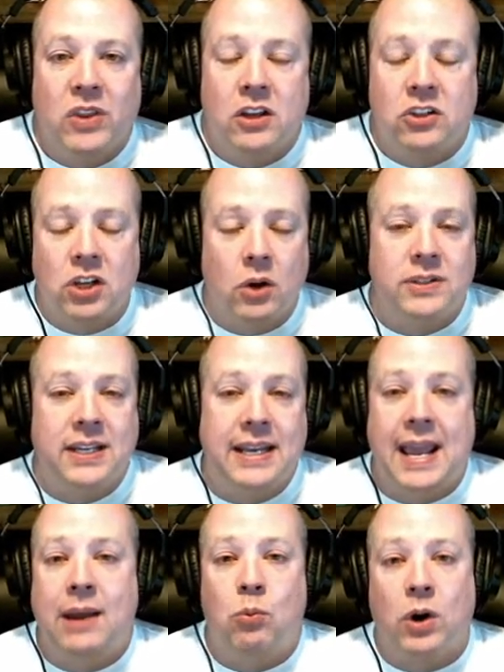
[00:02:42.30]
So
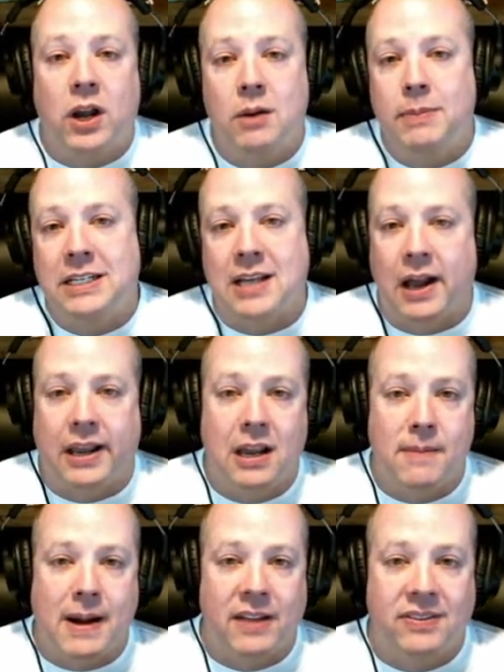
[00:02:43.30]
today we're going to be talking
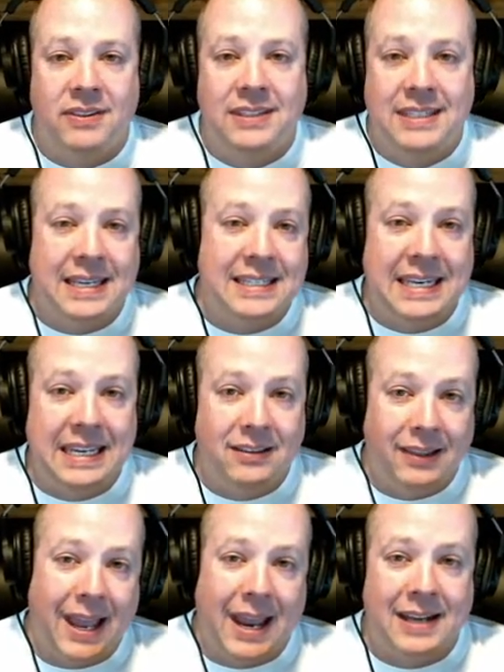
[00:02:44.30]
about
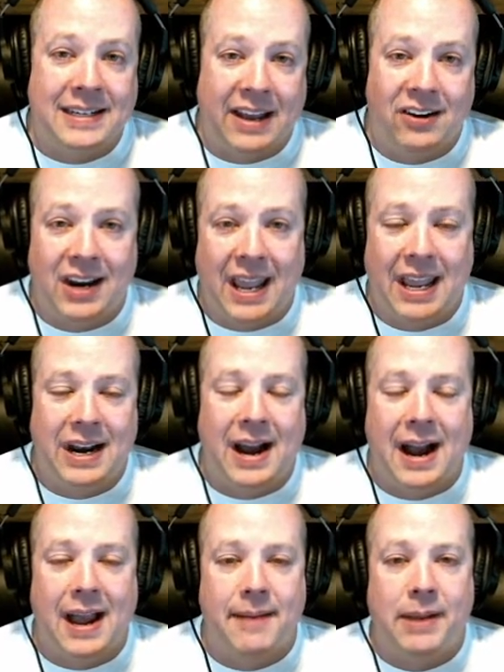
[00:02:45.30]
Disneyland out in
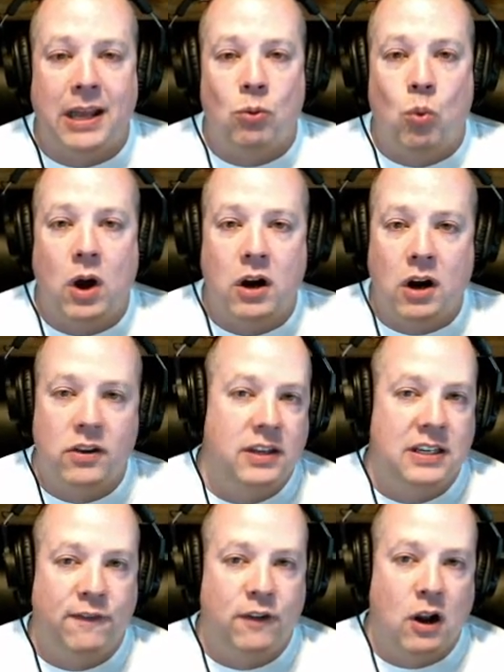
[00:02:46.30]
Anaheim and what are the
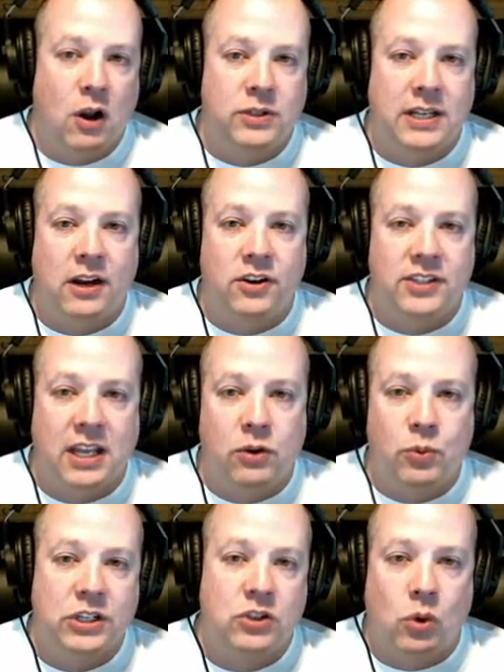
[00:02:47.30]
different hotels and
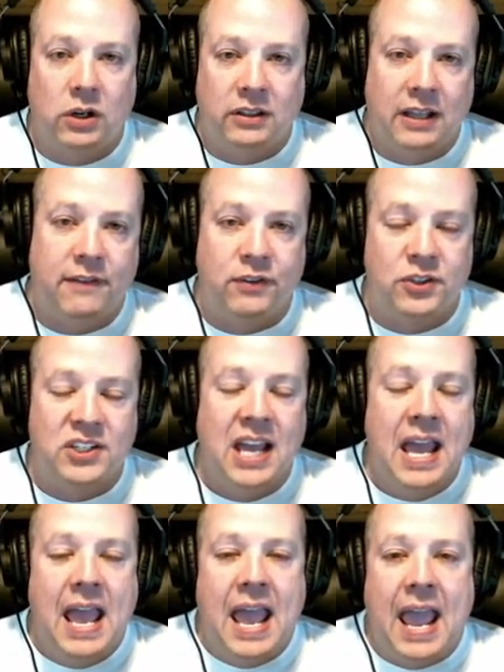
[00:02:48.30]
resort levels.
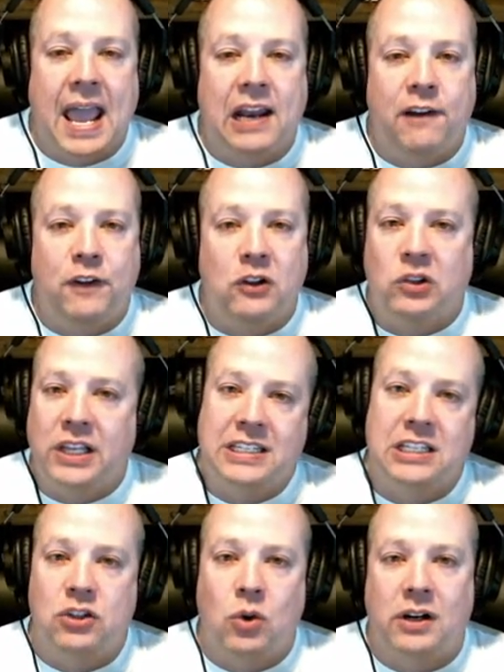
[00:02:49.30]
And if you
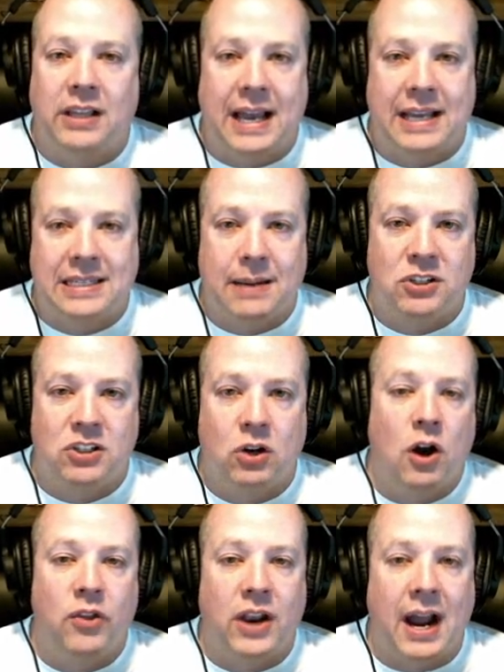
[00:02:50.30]
listen to our last
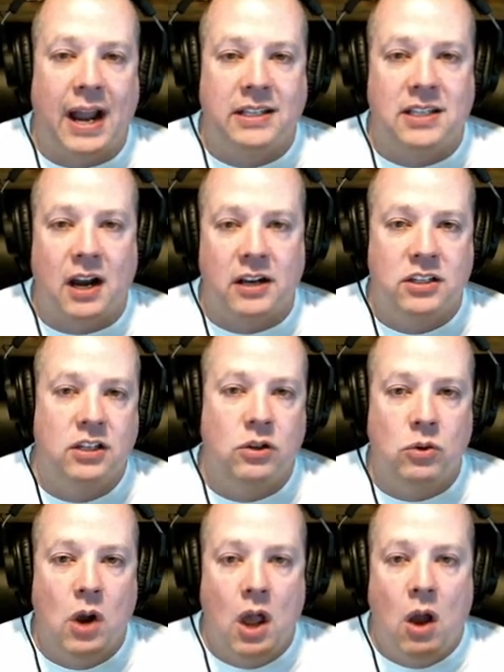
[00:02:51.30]
episode, that I talked
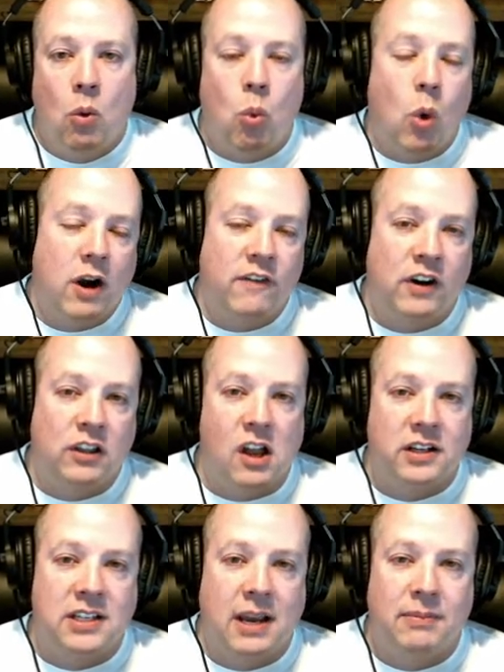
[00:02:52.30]
to one of our
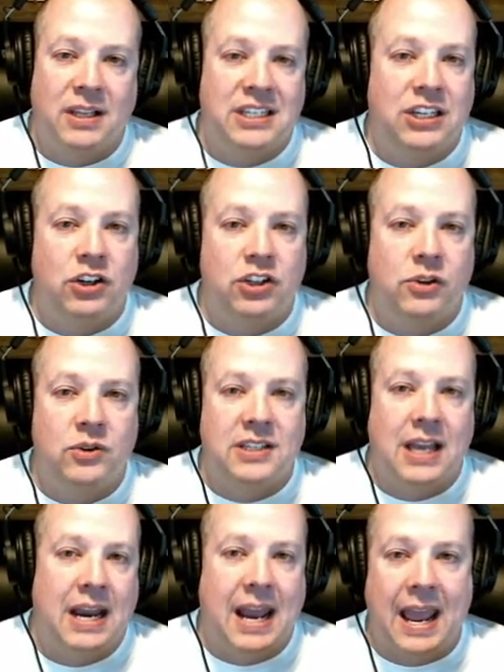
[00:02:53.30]
longtime listeners who
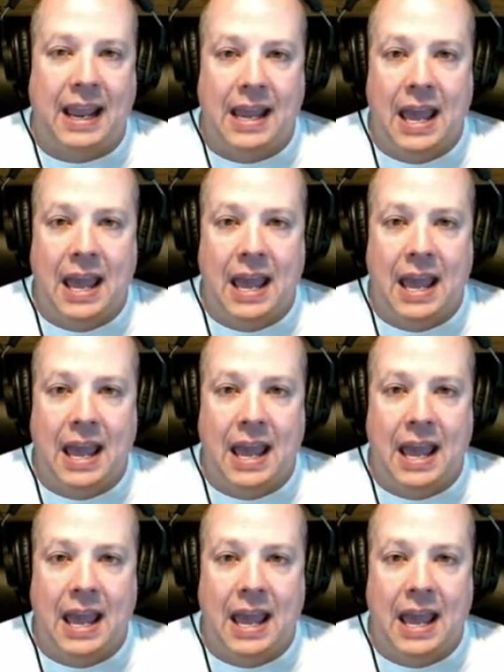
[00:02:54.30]
said, hey,